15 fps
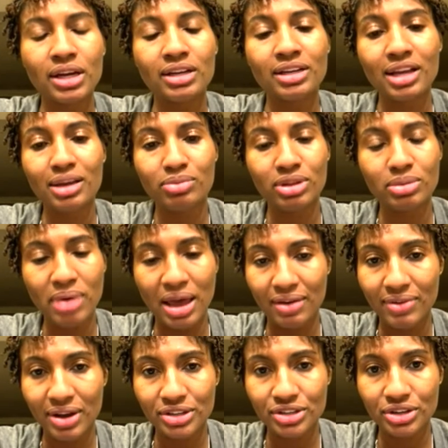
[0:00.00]
a name on the back
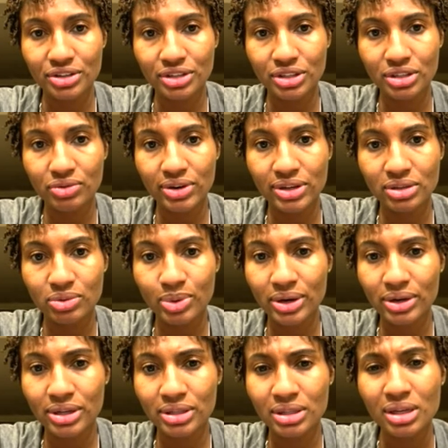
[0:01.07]
of our jerseys to raise
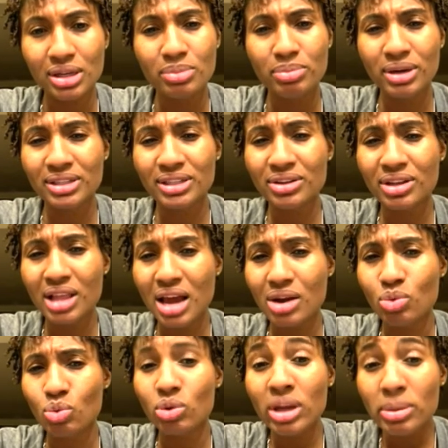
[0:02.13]
awareness because there are a lot
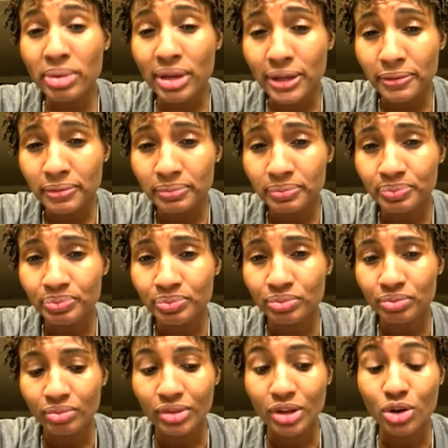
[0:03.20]
of women
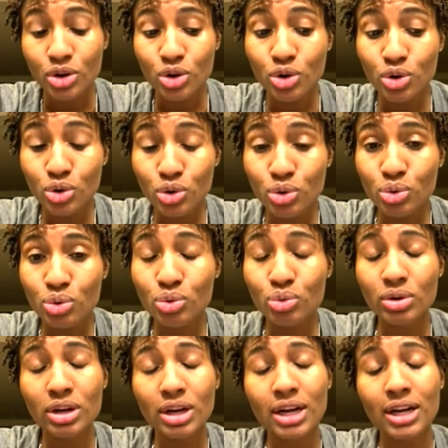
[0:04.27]
who
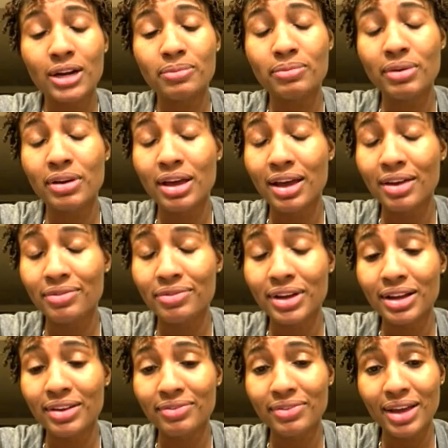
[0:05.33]
uh, have,
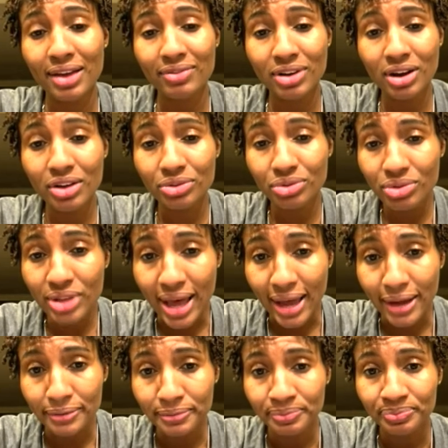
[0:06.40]
have have gone through that,